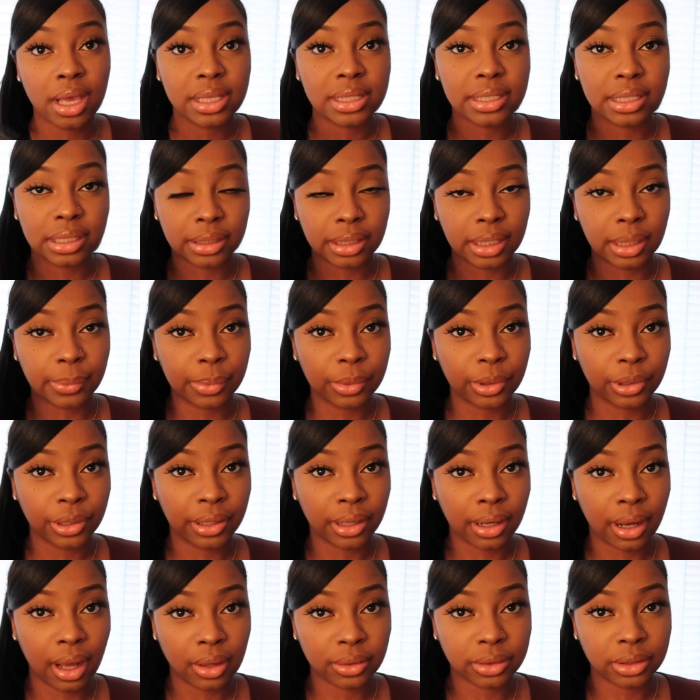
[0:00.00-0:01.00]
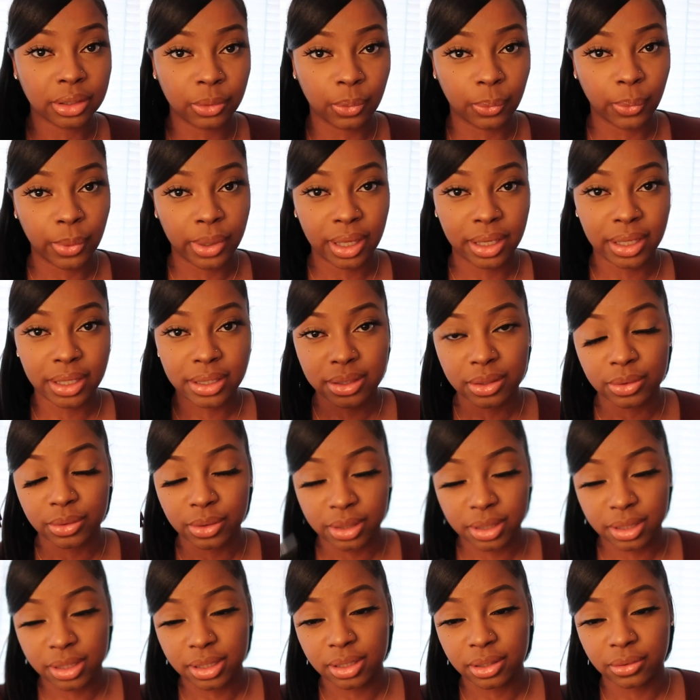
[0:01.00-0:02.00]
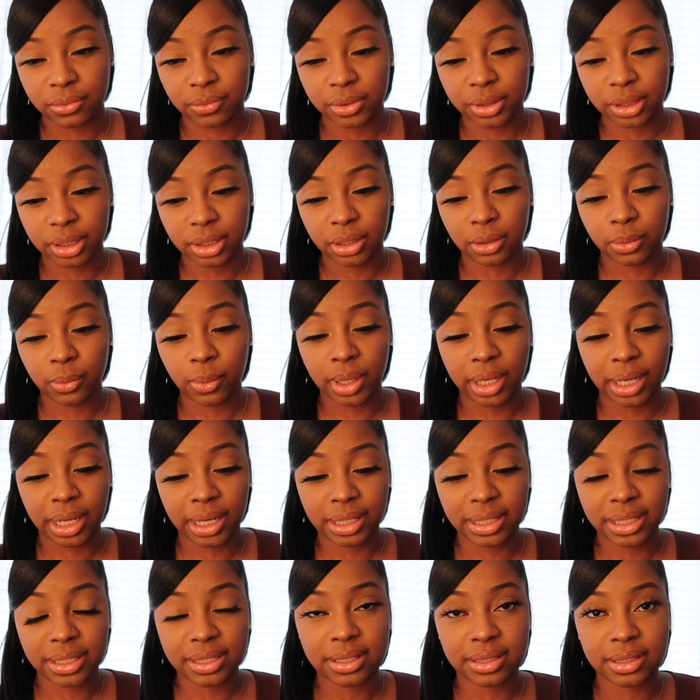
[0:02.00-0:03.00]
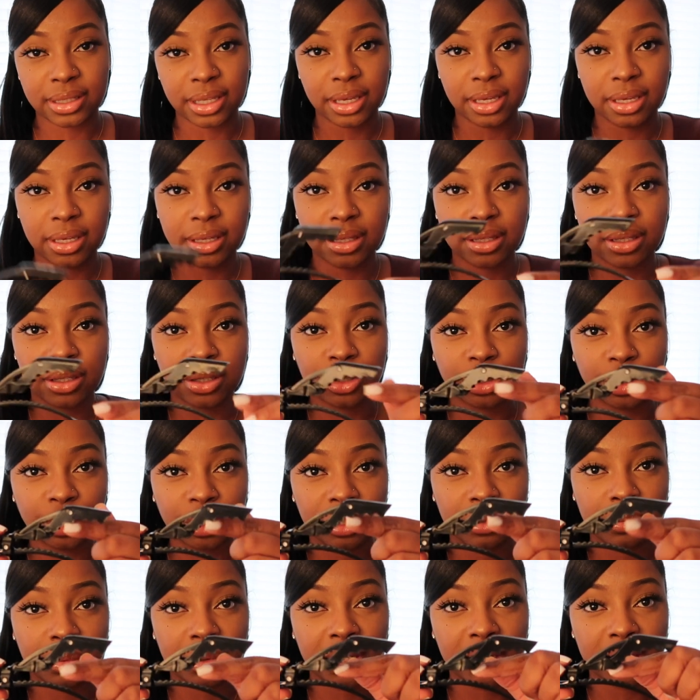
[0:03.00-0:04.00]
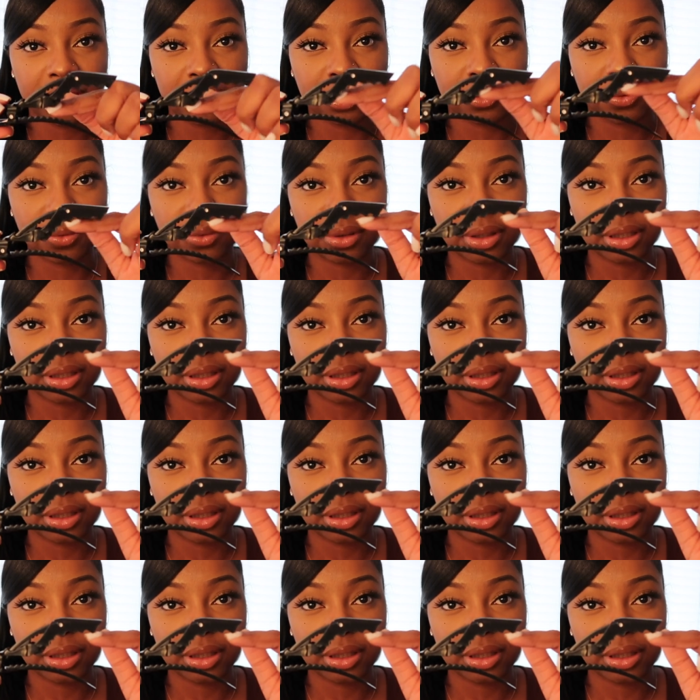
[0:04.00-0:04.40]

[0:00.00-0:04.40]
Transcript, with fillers: to clip your hair out the way so this is a really good one and it stays sturdy because of